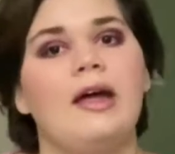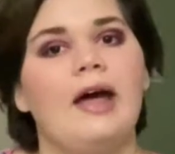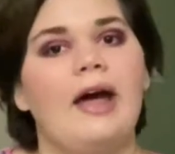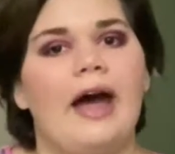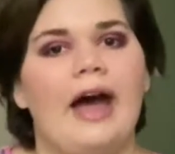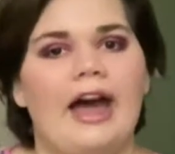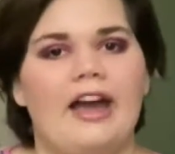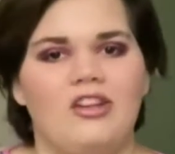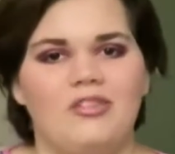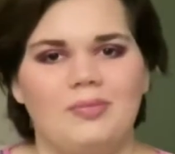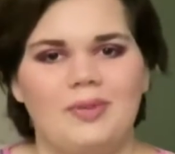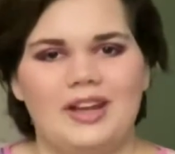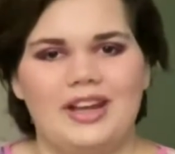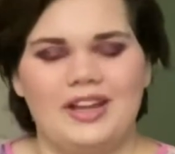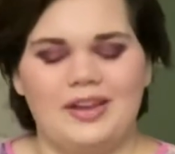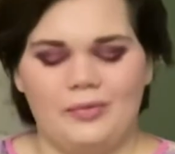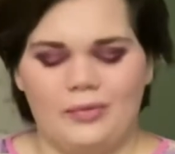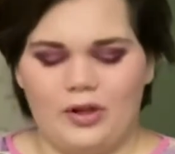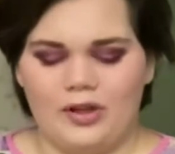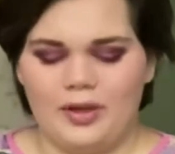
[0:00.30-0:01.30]
Hi everybody,
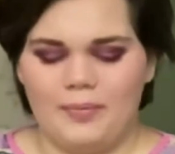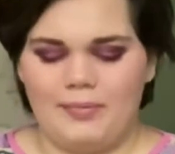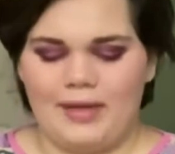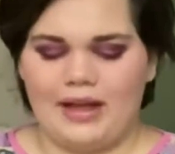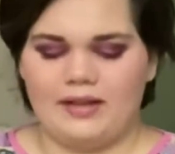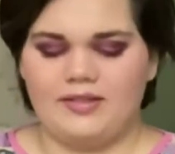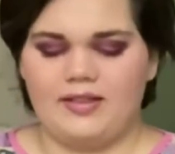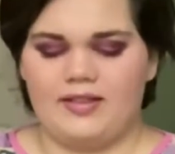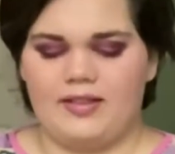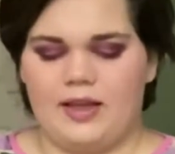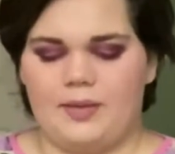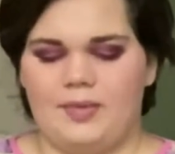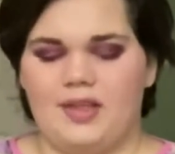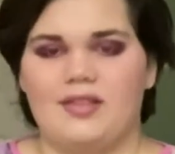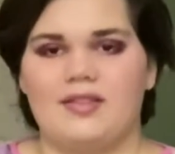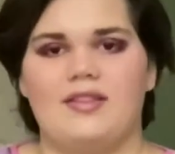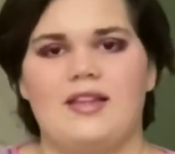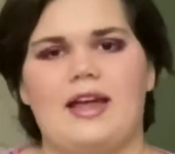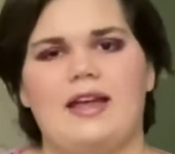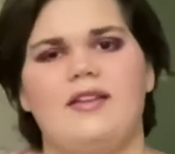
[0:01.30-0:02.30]
welcome back to Sammy
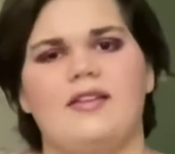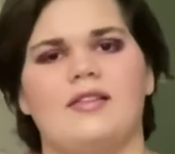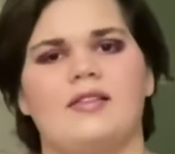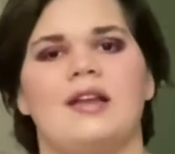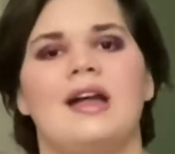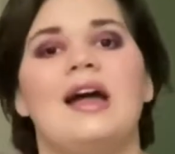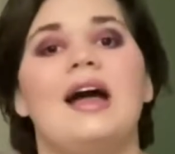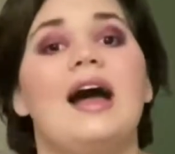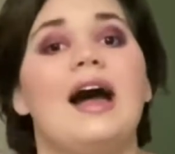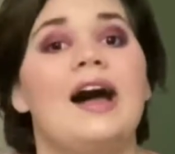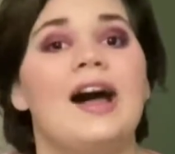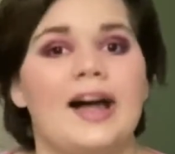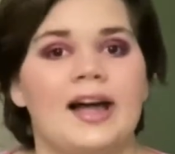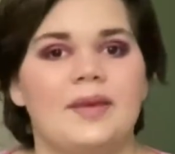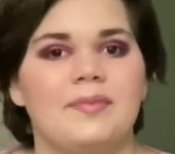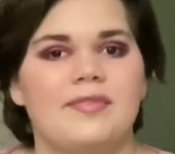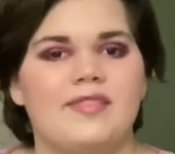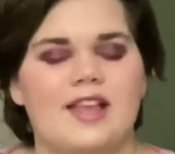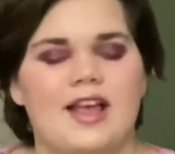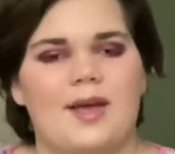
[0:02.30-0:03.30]
Snakes. I'm
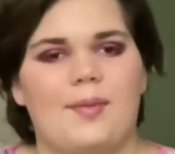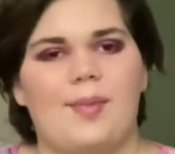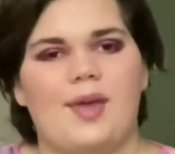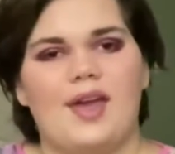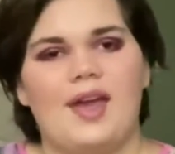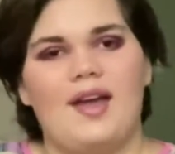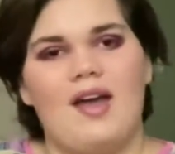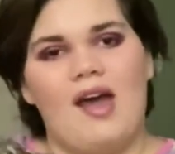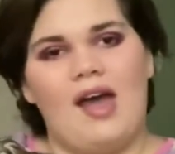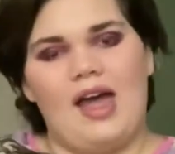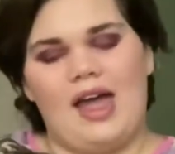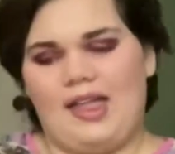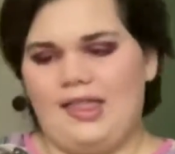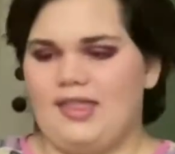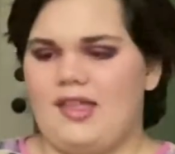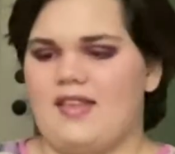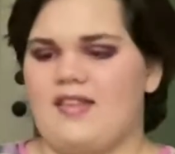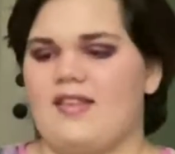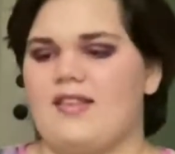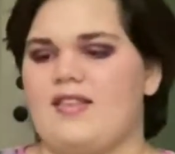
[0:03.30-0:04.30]
Sammy and
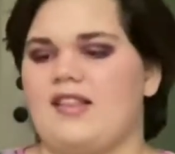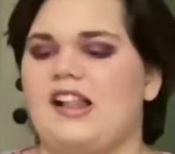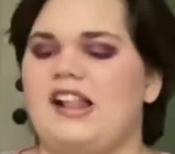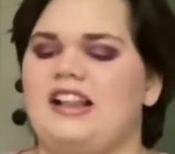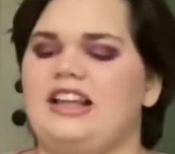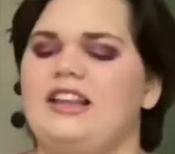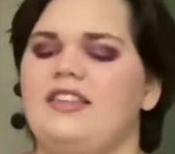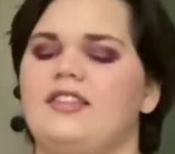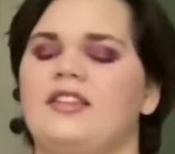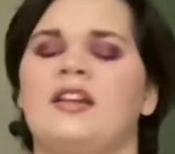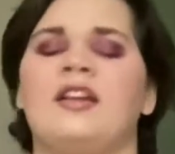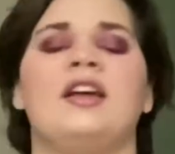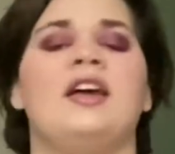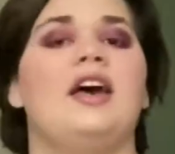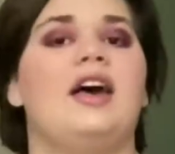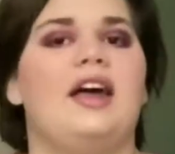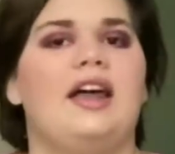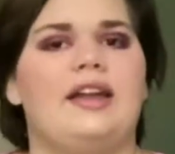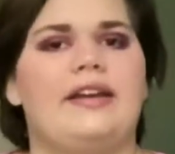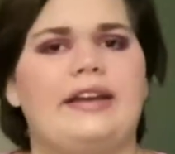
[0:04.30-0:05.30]
this is Lilith,
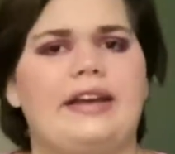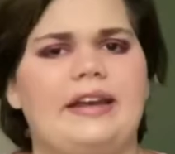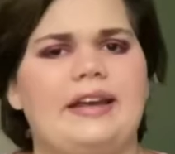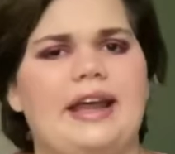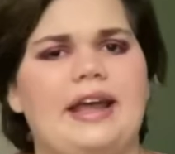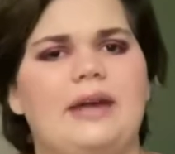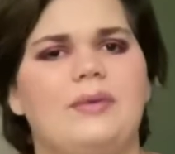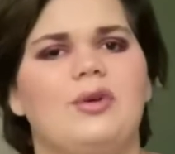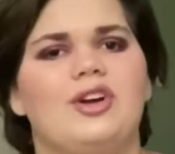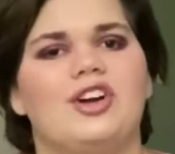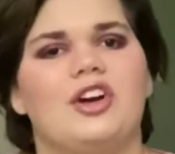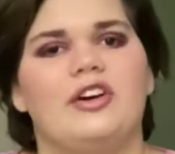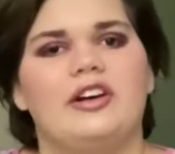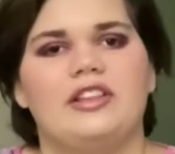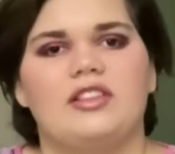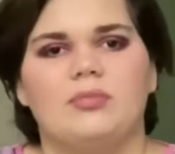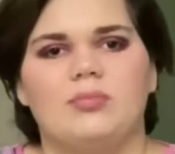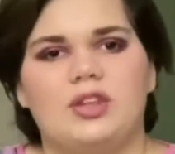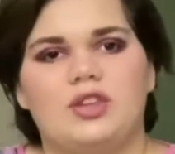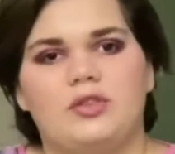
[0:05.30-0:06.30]
and today we're going to
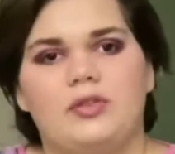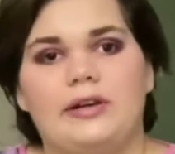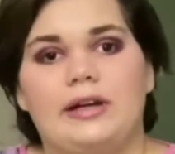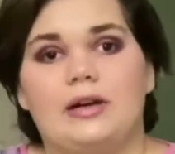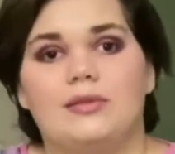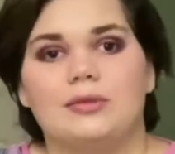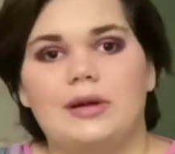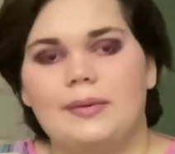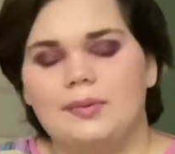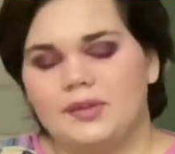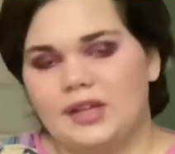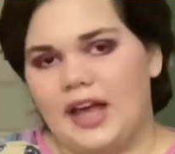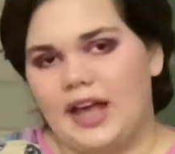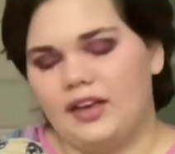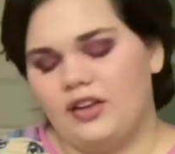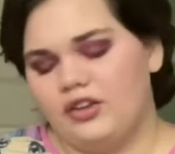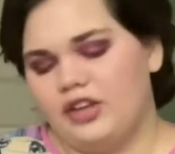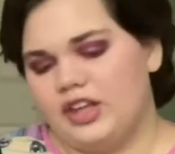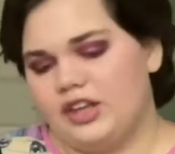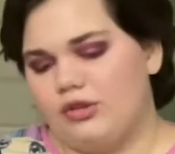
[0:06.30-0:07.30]
be doing a reptile
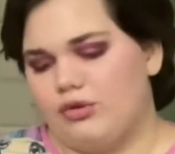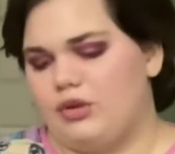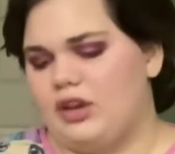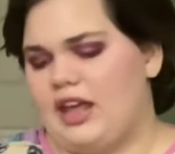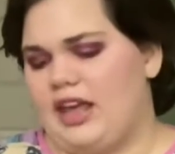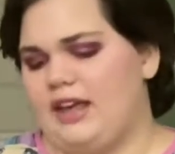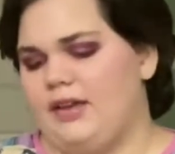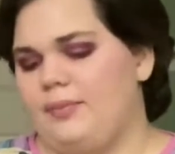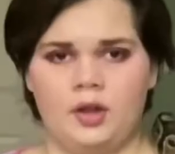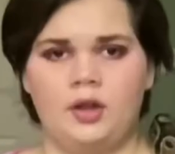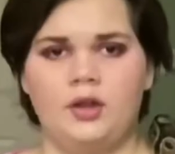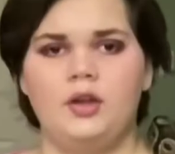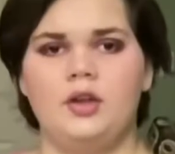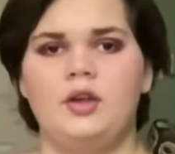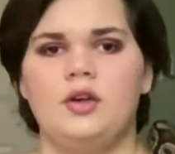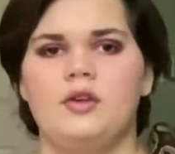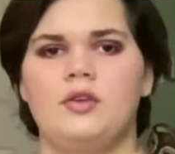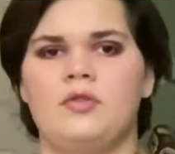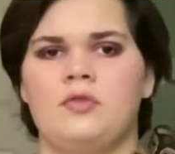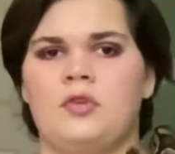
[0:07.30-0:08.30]
Q&A.
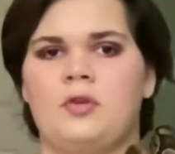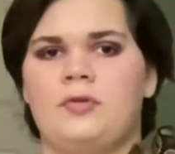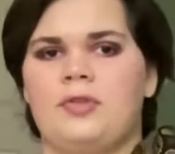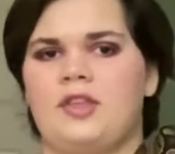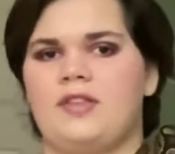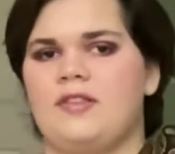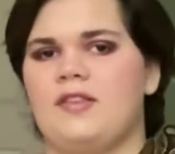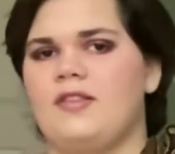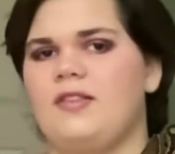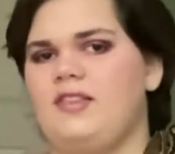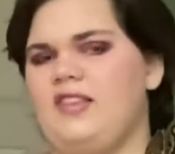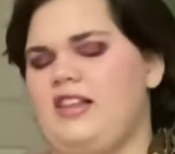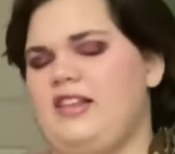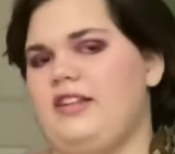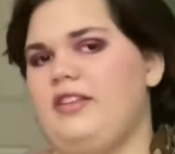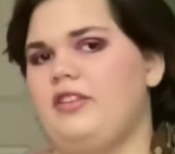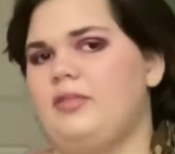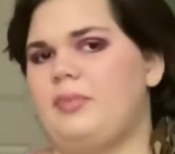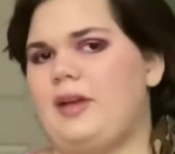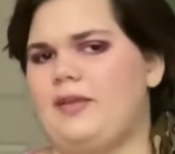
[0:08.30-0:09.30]
So this is
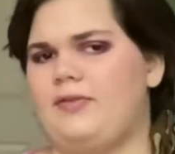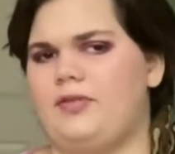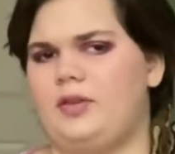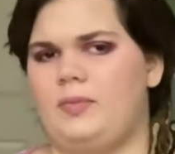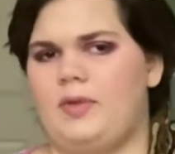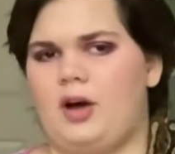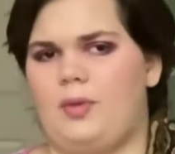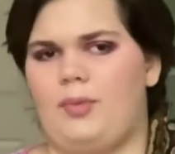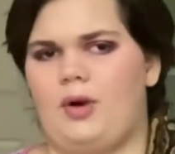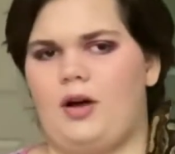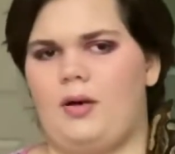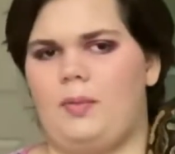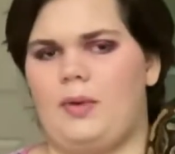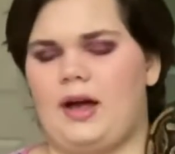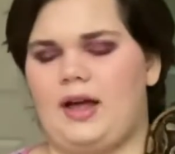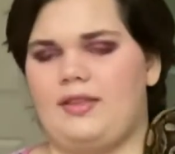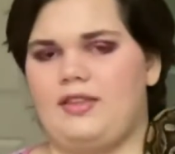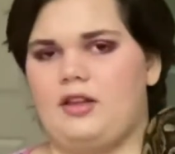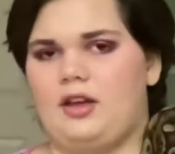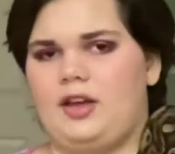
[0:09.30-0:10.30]
Lilith, my female ball
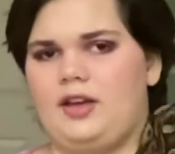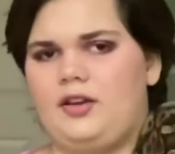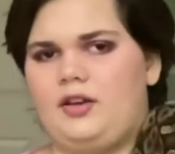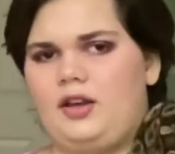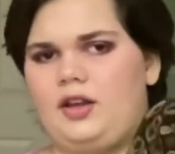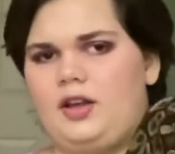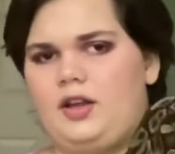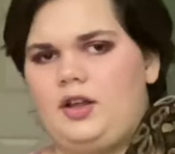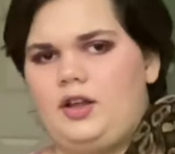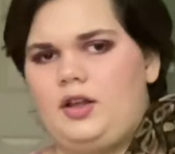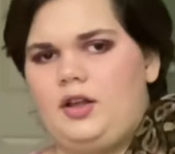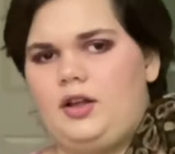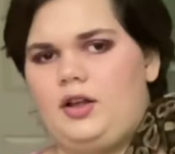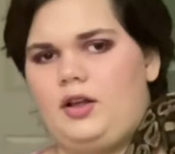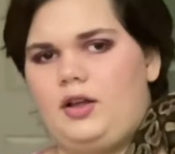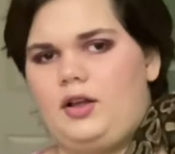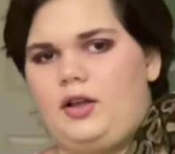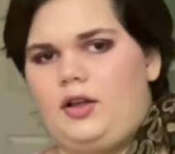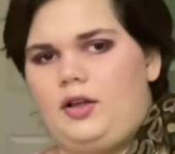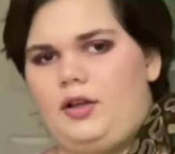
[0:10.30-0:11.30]
python.
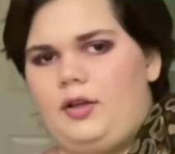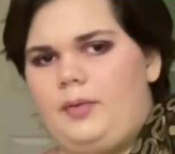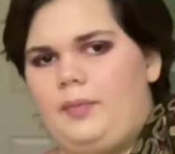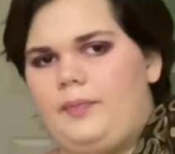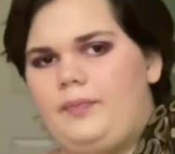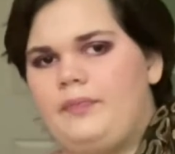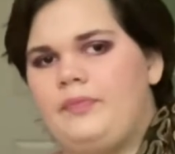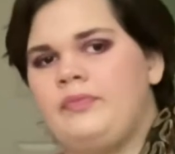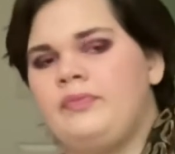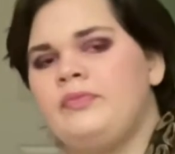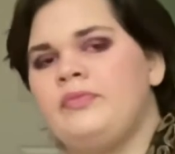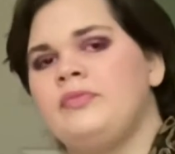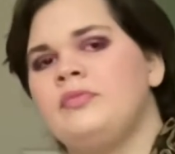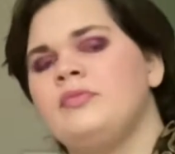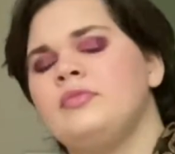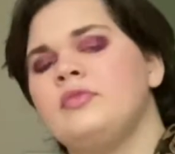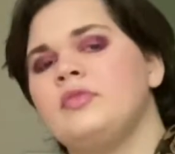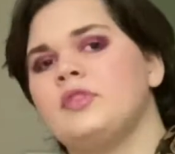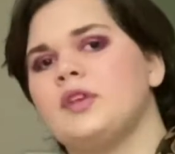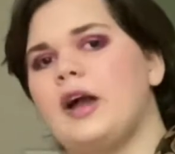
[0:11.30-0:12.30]

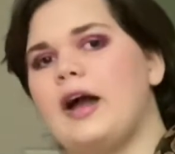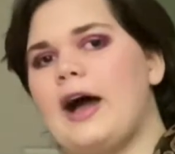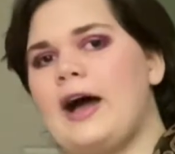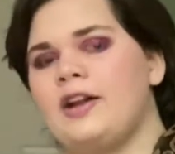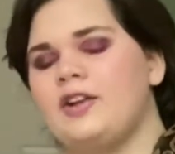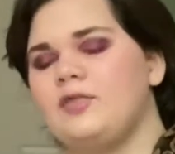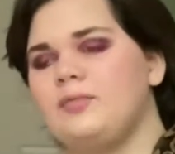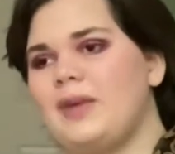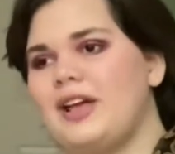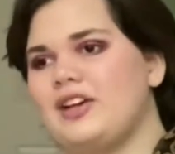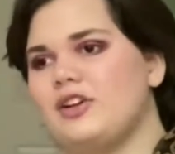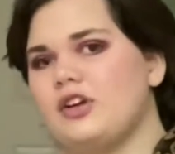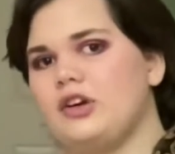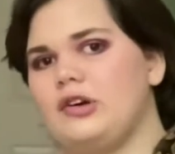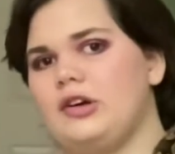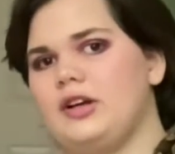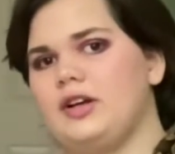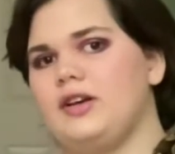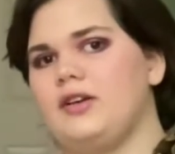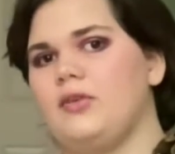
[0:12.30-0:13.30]
Out of my
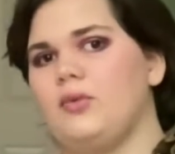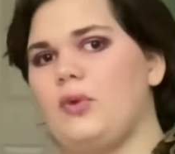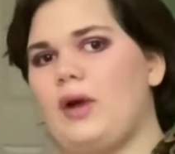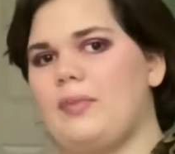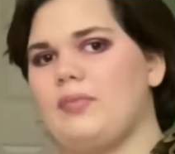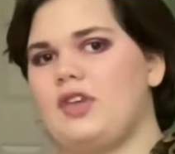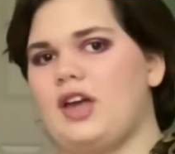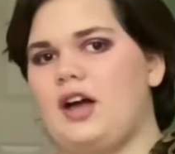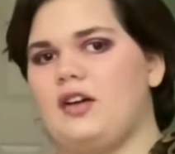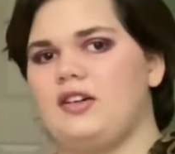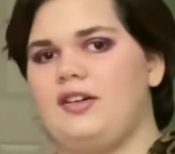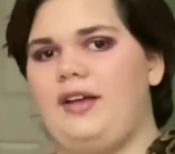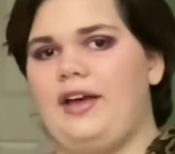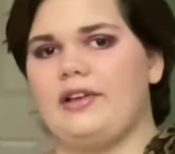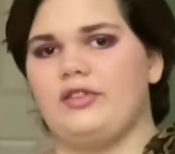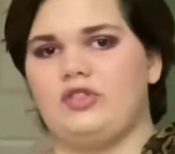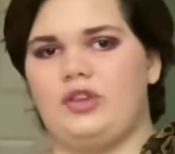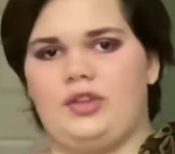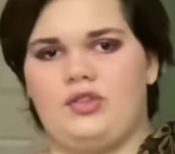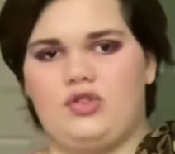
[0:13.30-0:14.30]
current reptile
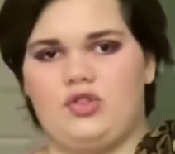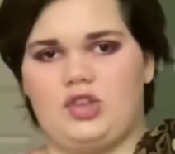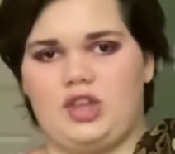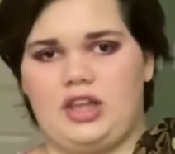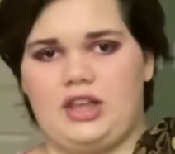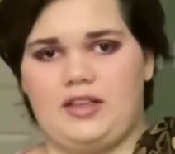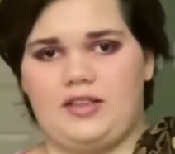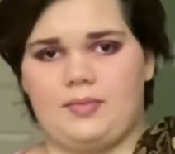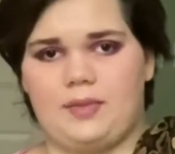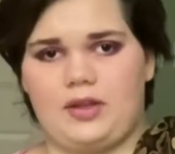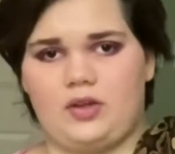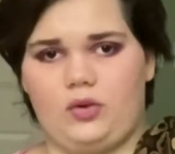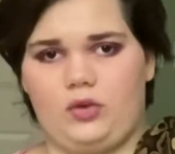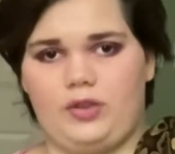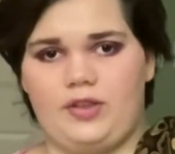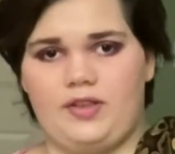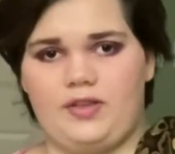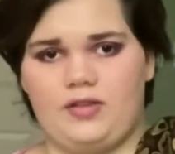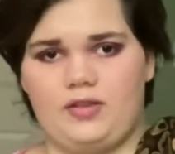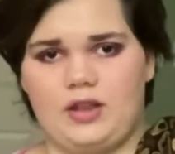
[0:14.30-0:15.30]
collection, she is my
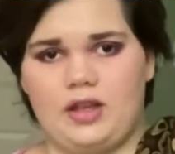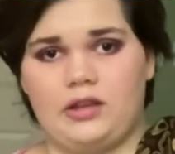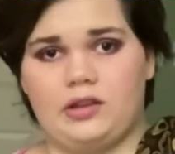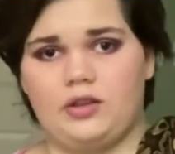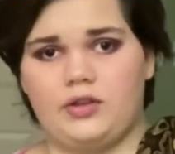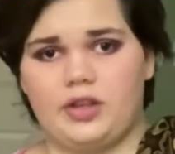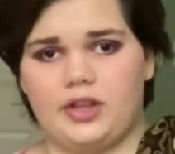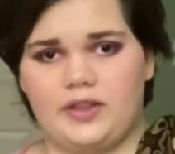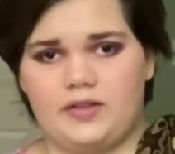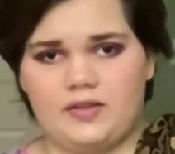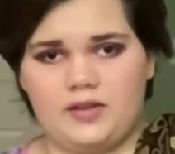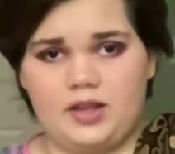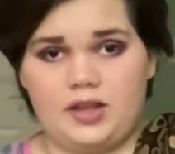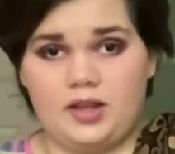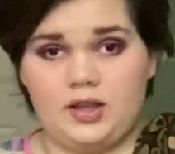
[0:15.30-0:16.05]
oldest snake. You can see